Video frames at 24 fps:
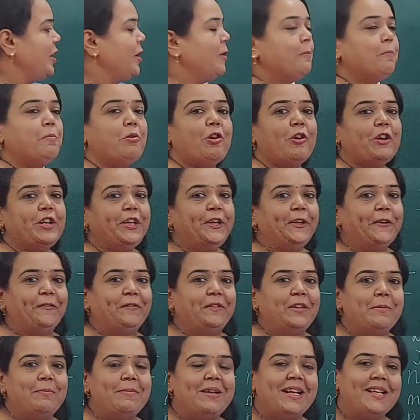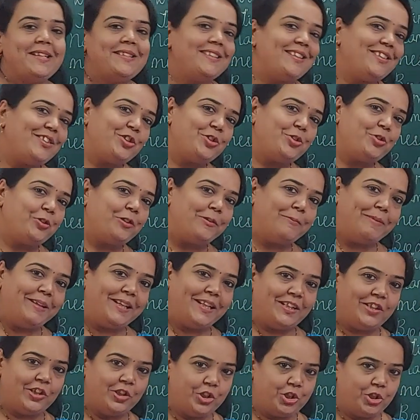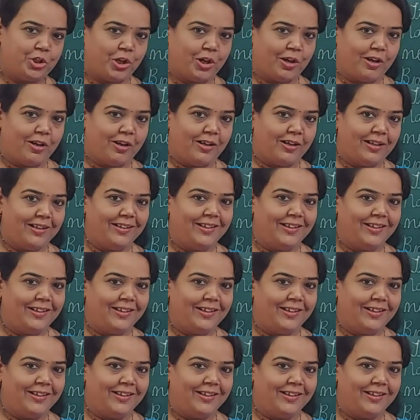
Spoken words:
Body of the message should be in short.